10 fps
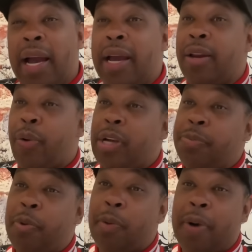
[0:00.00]
And the crazy
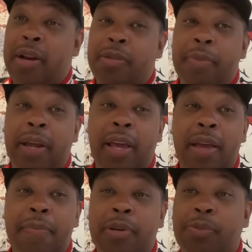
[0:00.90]
part about it, this man
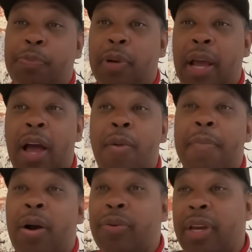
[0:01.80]
ain't must put an album
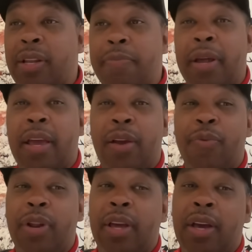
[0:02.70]
out yet. This man ain't
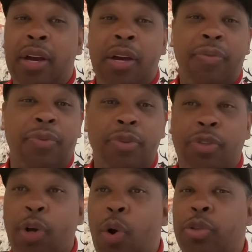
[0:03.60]
really
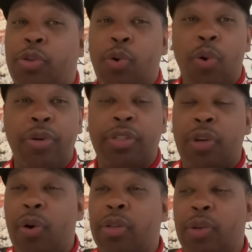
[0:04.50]
start touring,
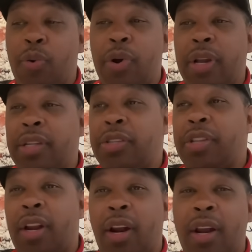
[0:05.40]
start doing. He just
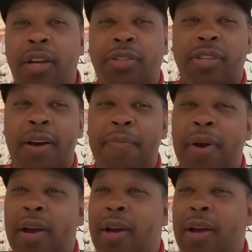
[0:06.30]
did a little something.